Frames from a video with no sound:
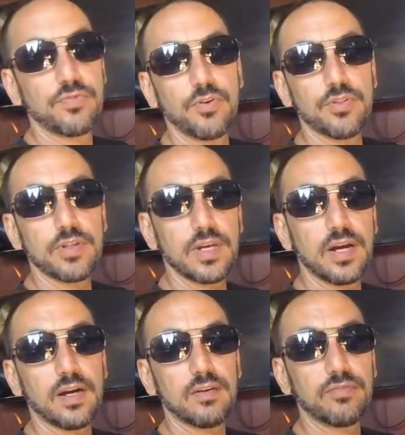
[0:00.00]
for
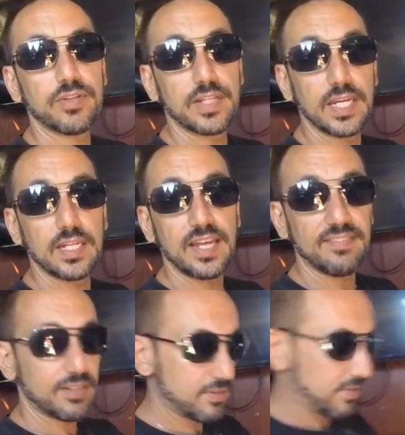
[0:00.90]
the dinghy
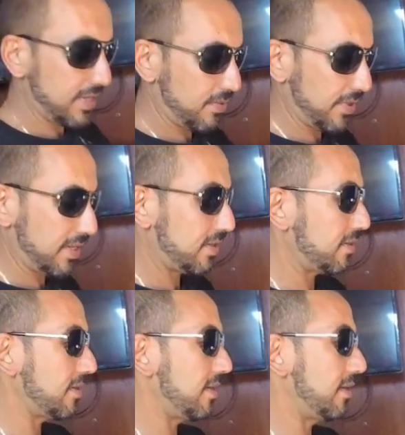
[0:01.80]
davit. So now we
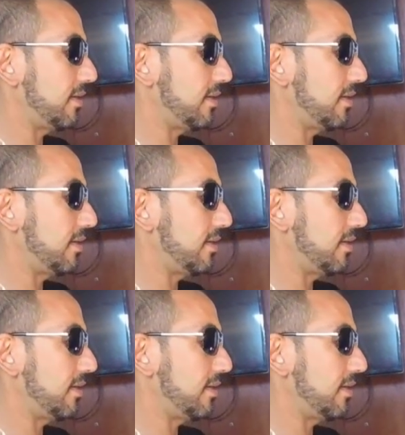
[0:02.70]
can